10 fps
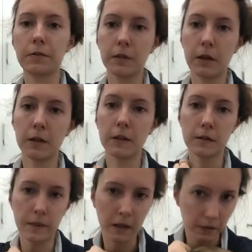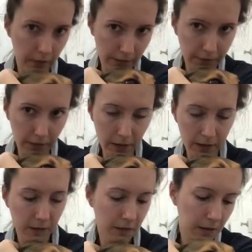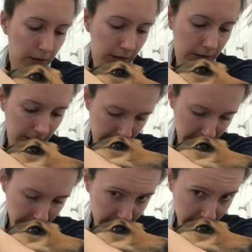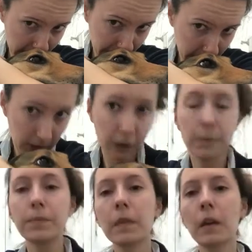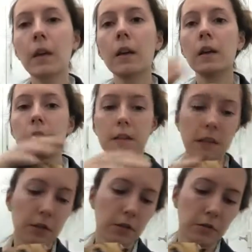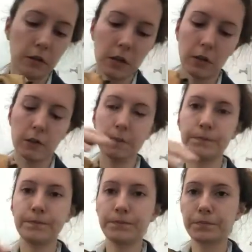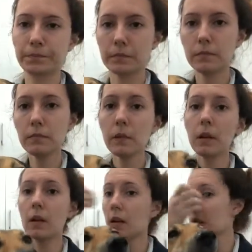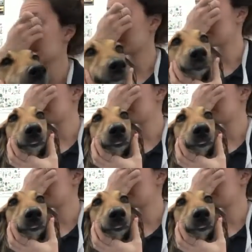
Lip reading: fuss, make it a really fun exercise. You're a good guy. The Sasha is really good. So when